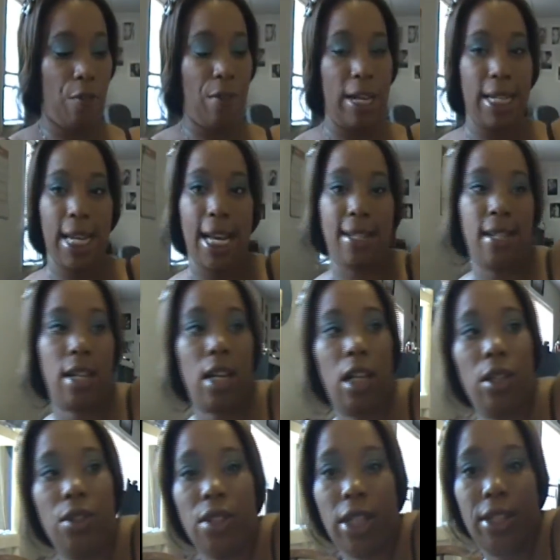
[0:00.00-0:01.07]
fantastic
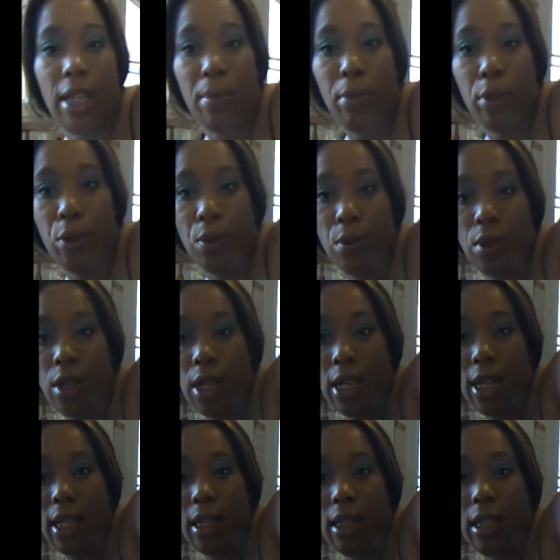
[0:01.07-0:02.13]

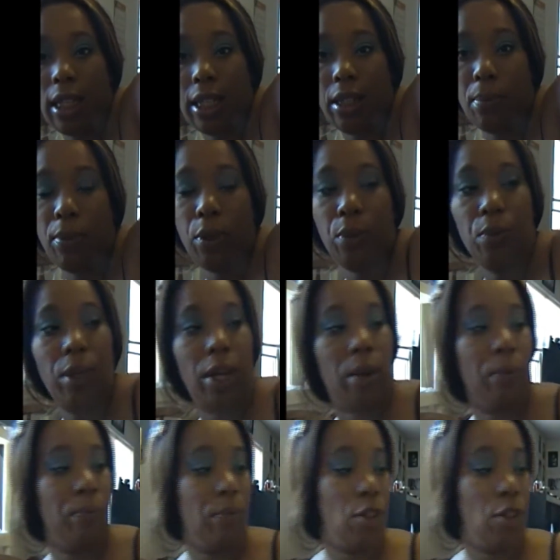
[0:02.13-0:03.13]
colors. Look at the blue there.